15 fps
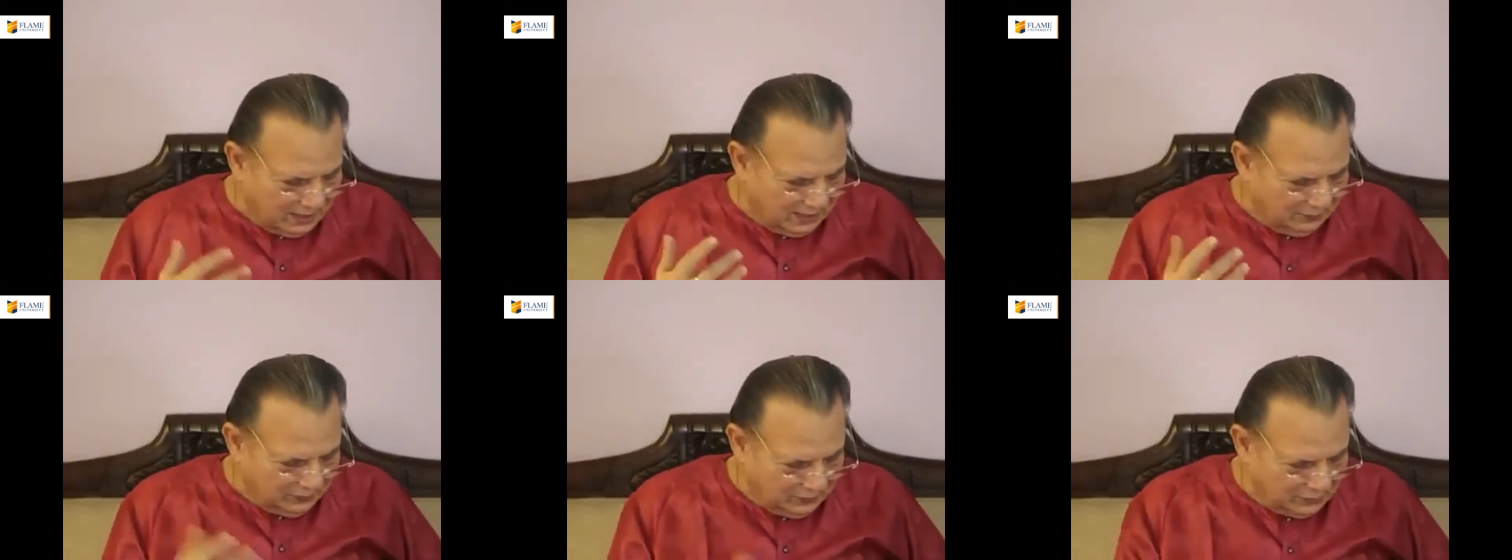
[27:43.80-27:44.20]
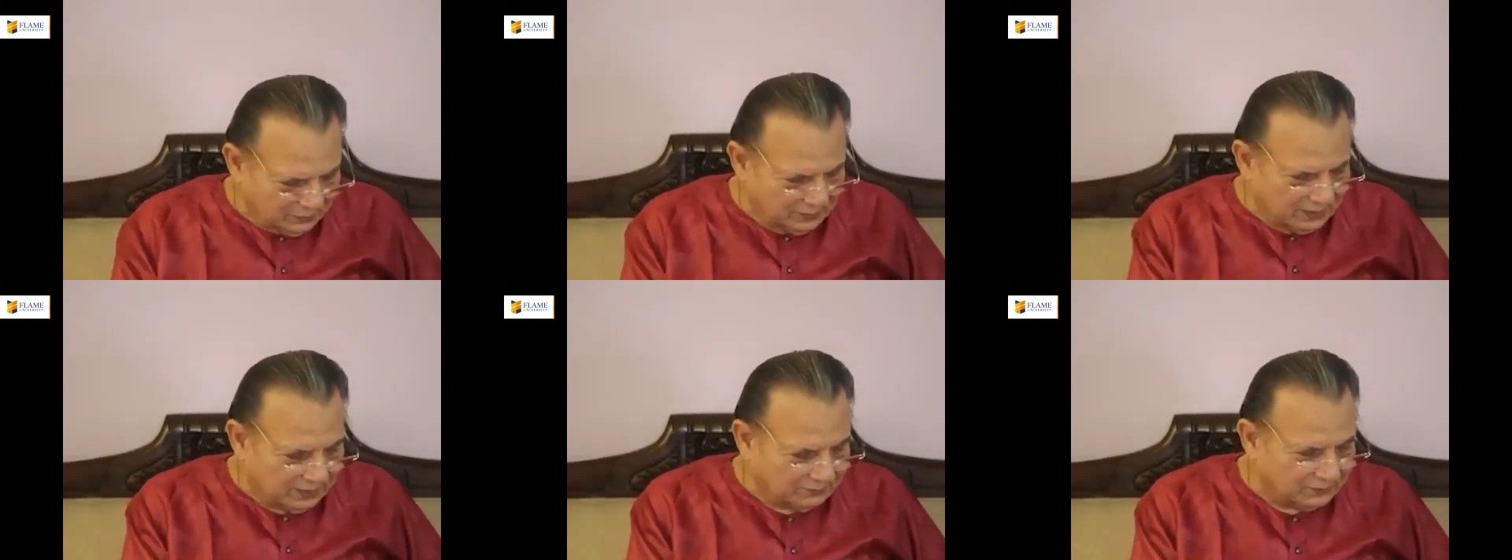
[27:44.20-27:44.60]
We
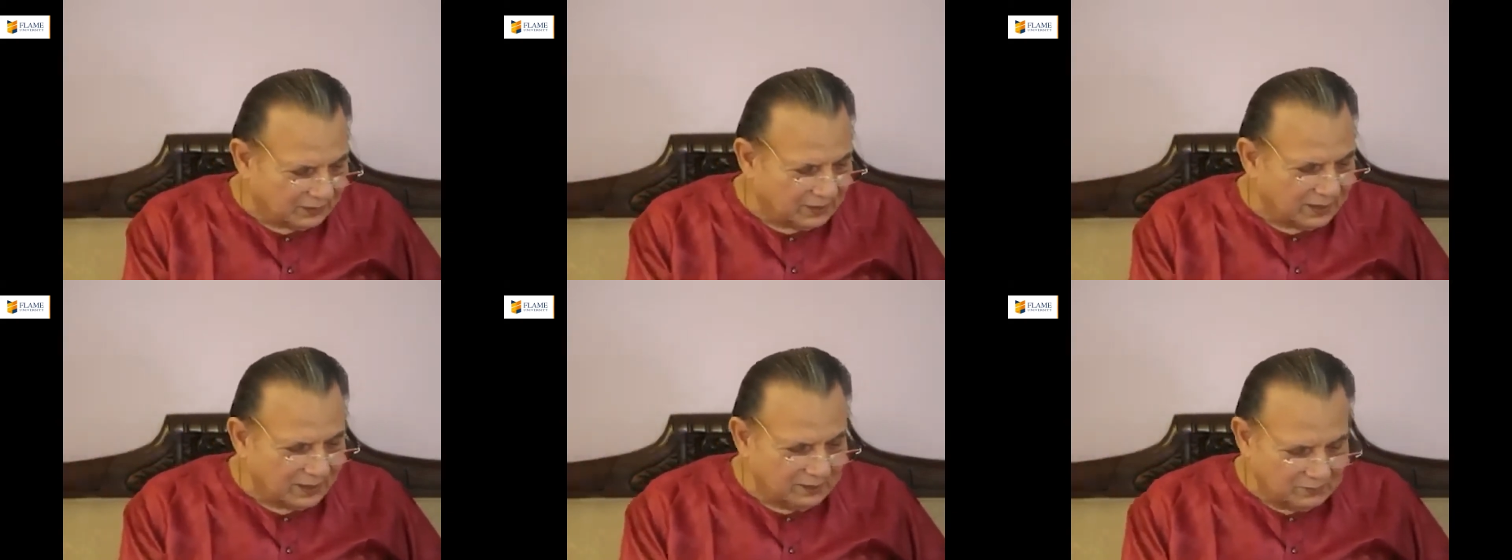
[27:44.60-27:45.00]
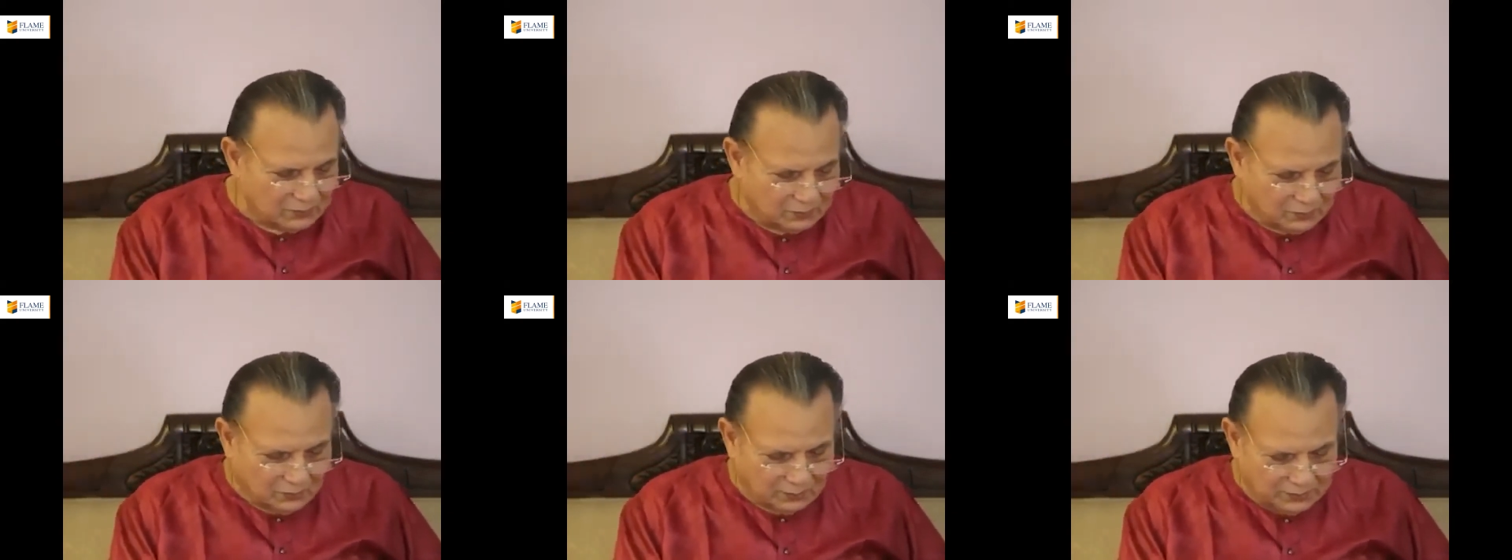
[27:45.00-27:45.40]
don't have the time
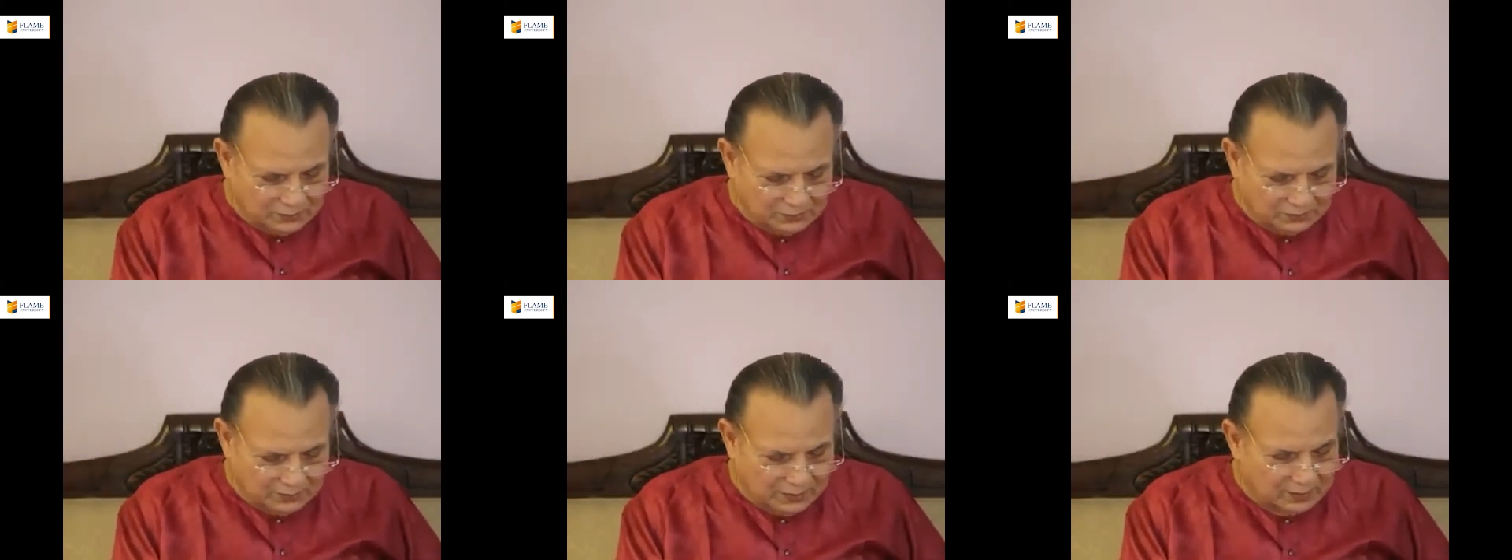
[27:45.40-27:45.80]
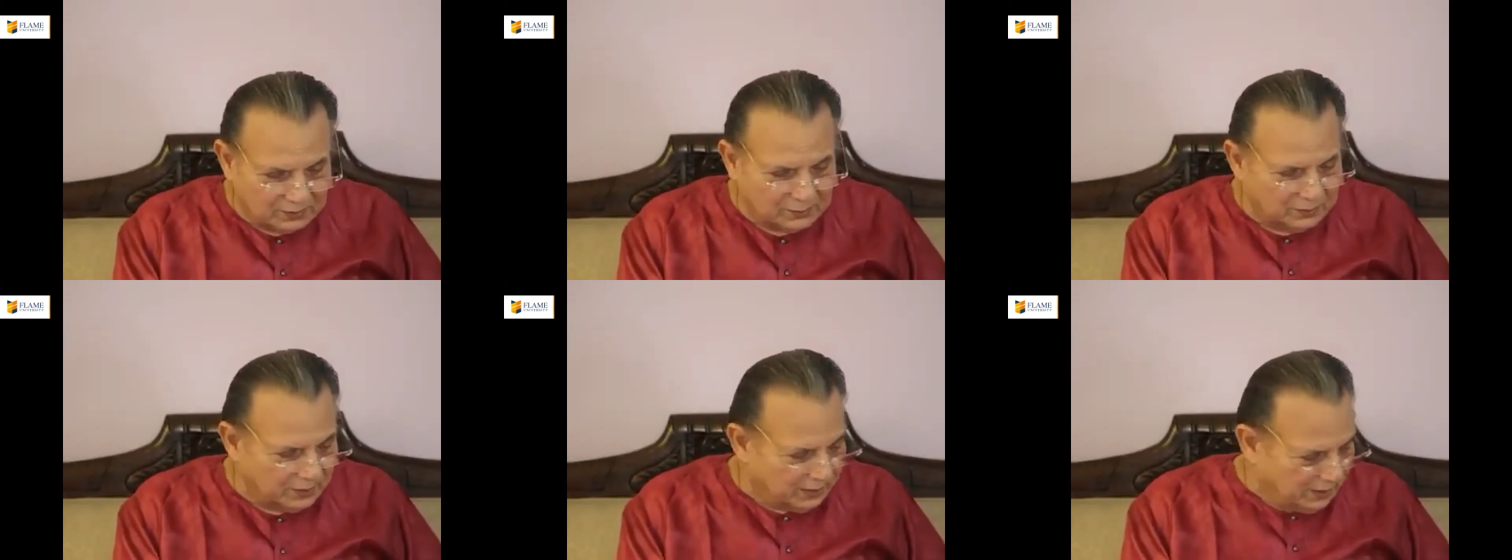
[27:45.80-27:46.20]
to go into that
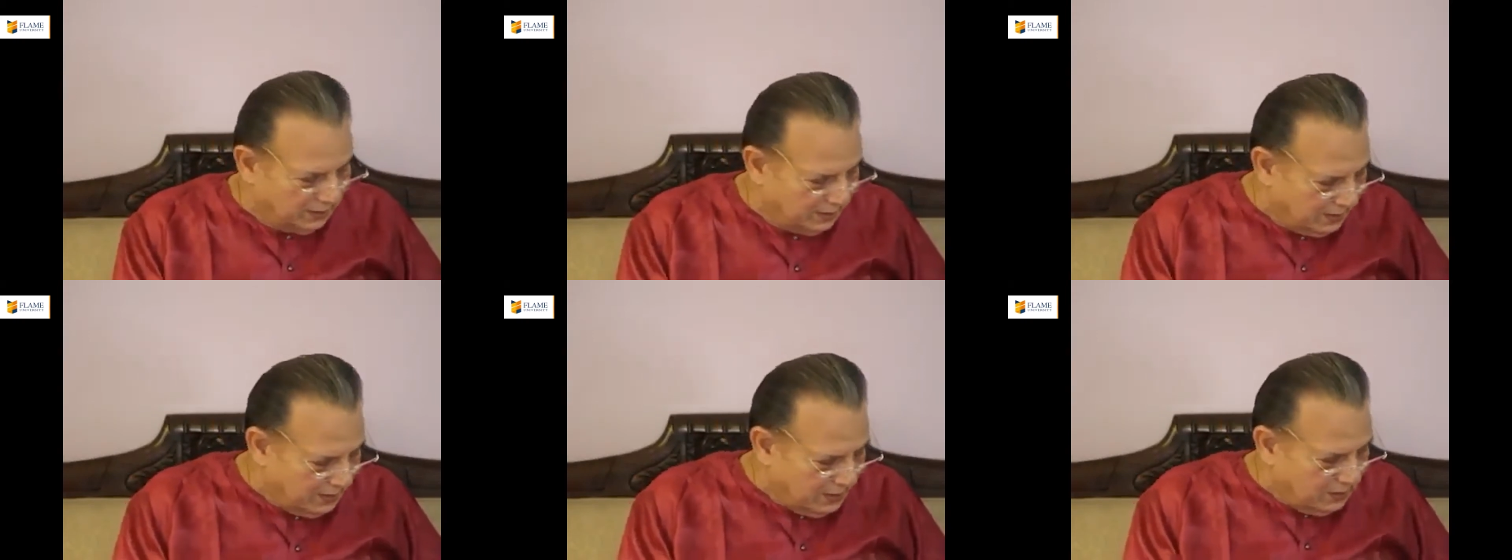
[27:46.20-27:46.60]
today.